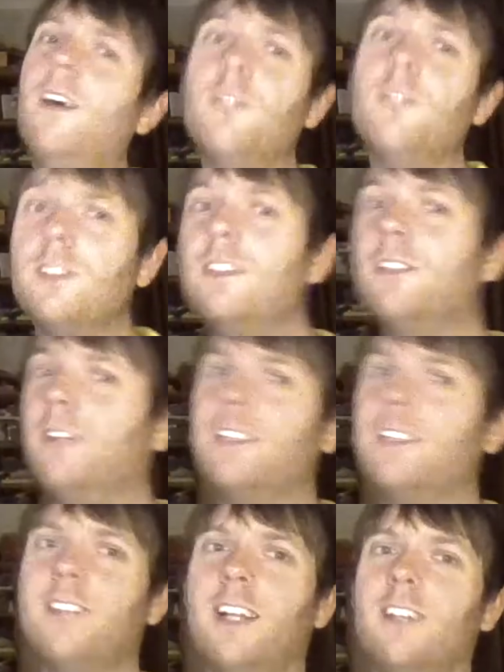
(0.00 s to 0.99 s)
just need a
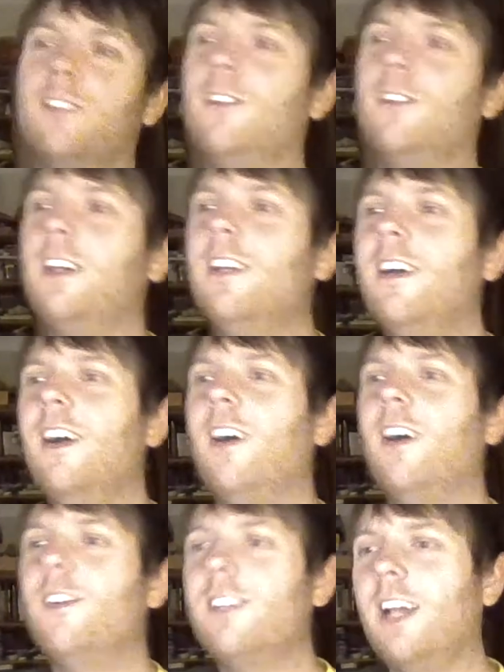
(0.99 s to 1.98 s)
rest, Helen, all right?
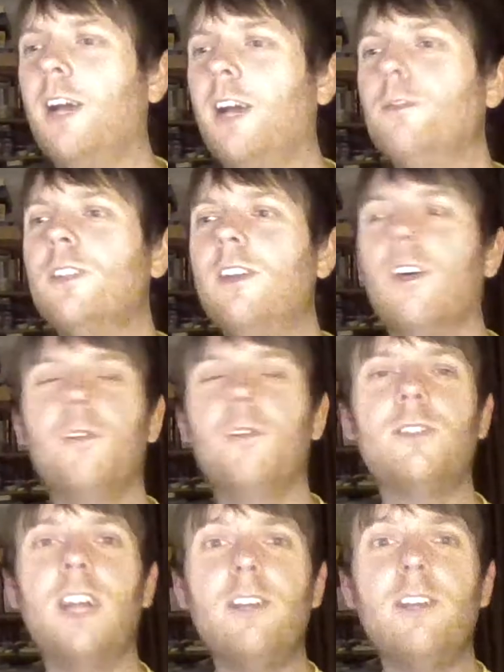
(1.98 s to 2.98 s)
Okay, look,
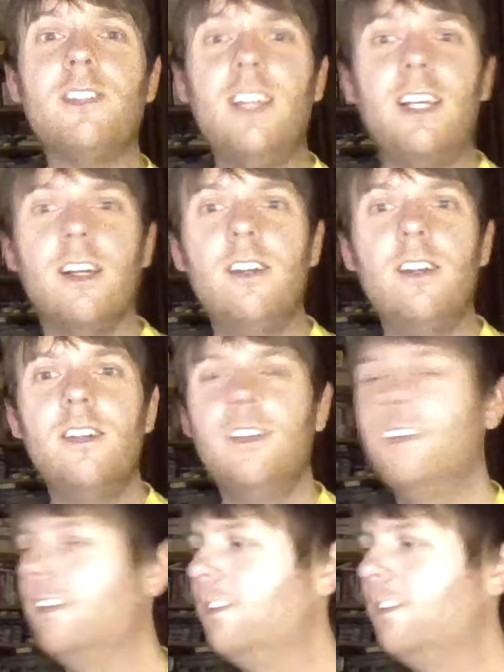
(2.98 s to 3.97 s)
Sarah's here.
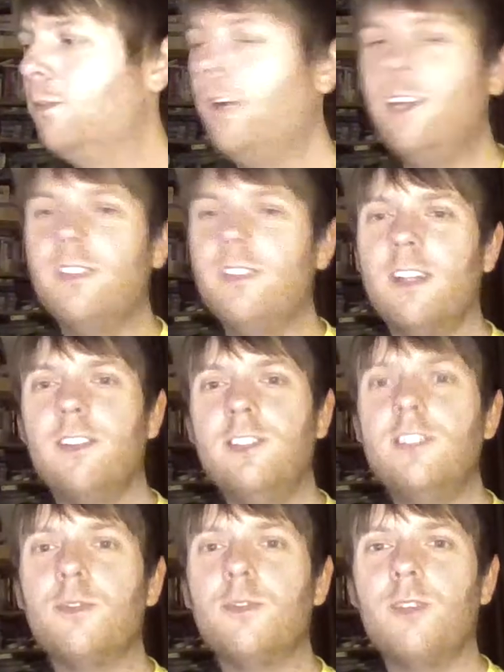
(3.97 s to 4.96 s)
Wave, Sarah.
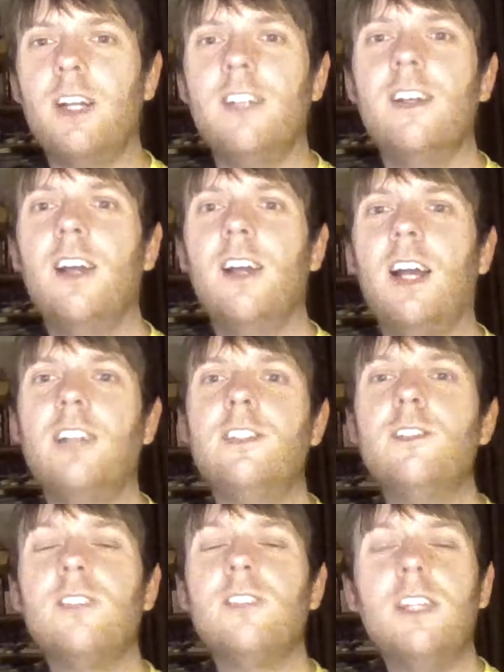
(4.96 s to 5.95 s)
She's a friend, and
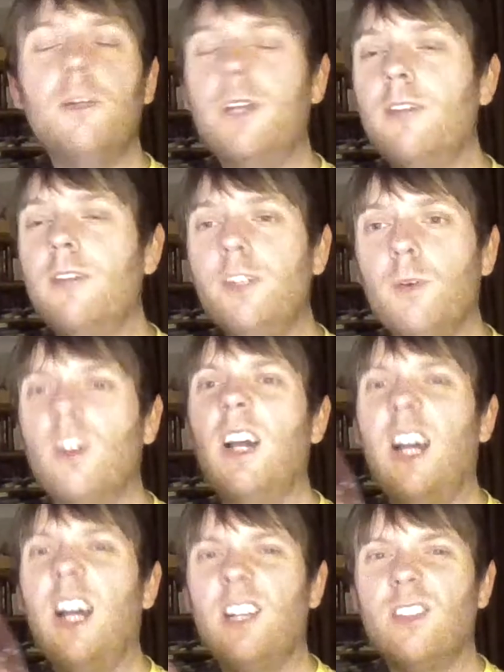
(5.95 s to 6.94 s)
she'll see you whenever you want
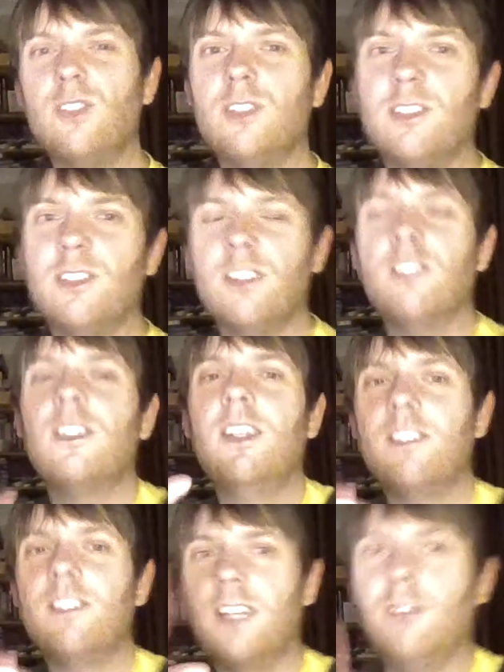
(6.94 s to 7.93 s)
at a social distance,
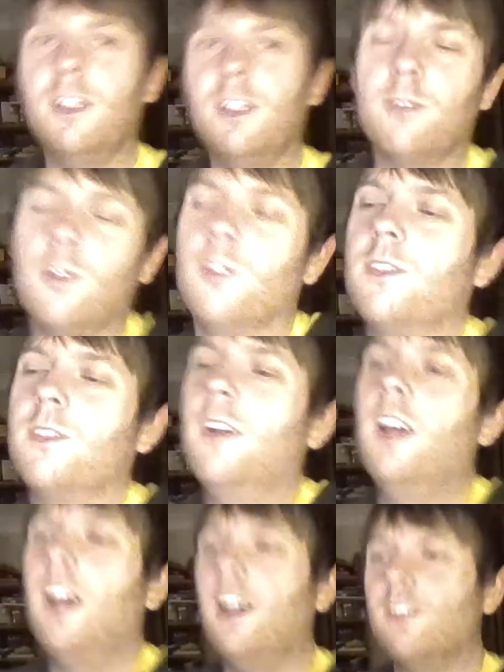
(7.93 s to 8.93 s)
safely, of course.
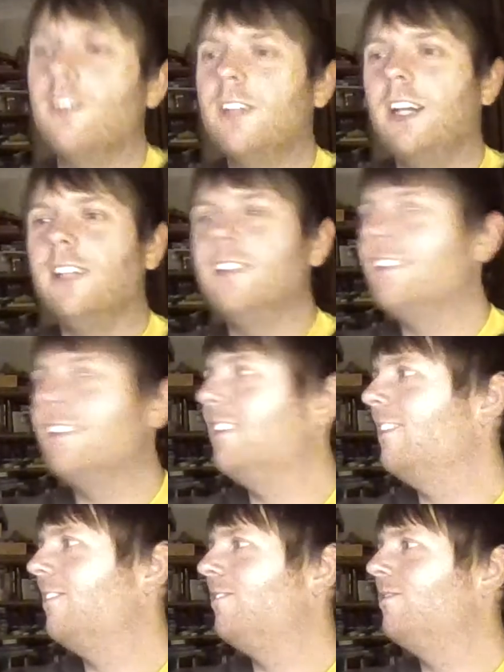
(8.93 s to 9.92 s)
Okay. Apparently,
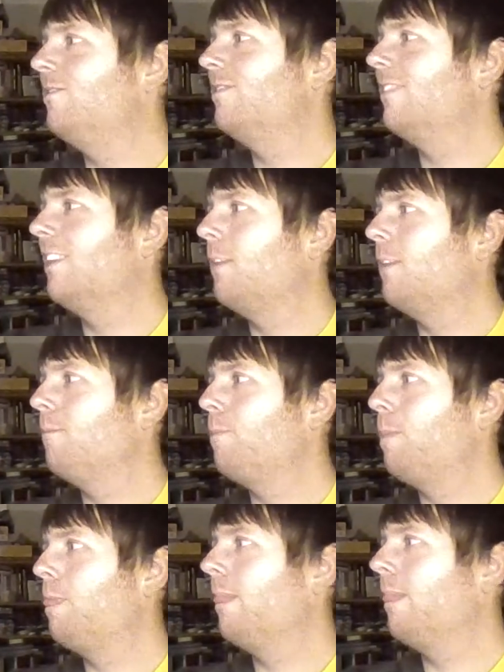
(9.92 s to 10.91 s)
I'm not back at work till
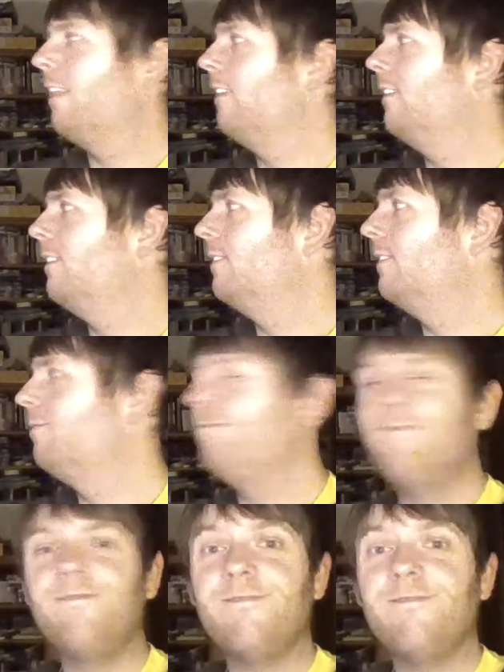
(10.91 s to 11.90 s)
May, so I can
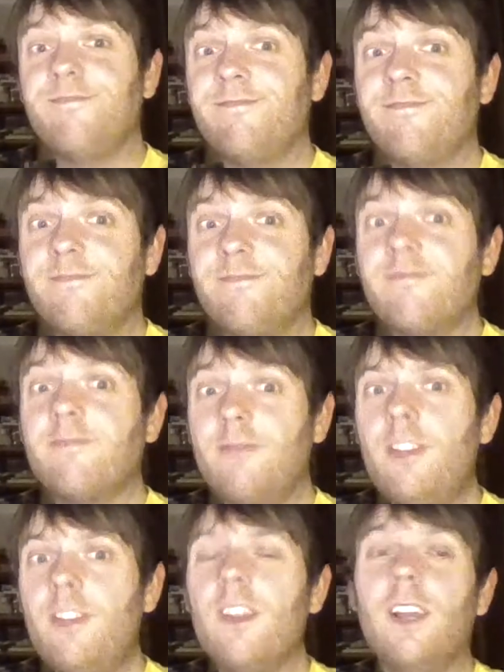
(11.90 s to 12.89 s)
catch her for a coffee
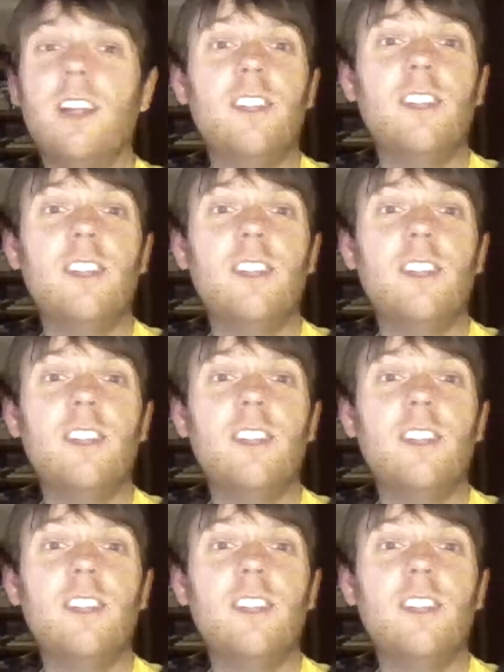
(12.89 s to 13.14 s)
when